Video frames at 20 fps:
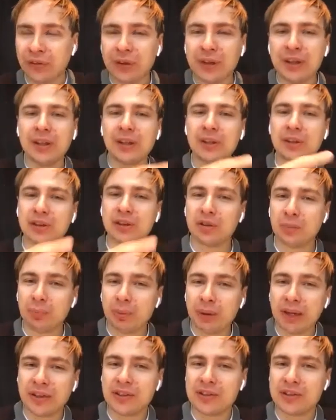After
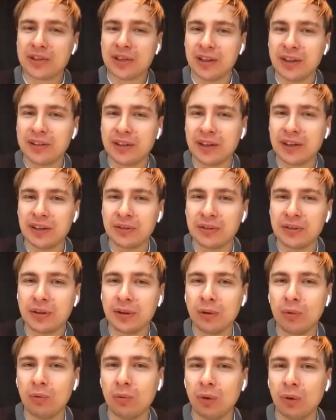years of practicing
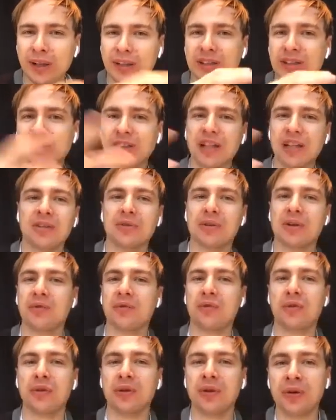Tantra, what is
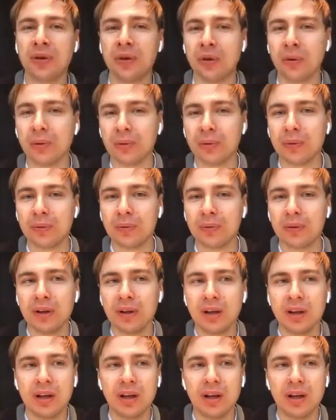Tantra for you?